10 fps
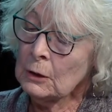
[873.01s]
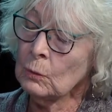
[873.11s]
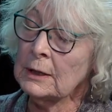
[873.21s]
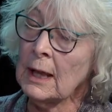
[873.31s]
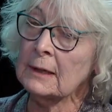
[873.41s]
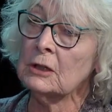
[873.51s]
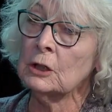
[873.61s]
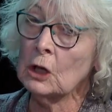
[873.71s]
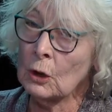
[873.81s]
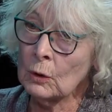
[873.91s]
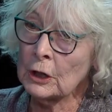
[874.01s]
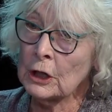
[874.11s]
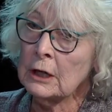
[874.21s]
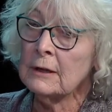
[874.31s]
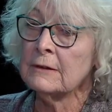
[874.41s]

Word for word: would like to lower.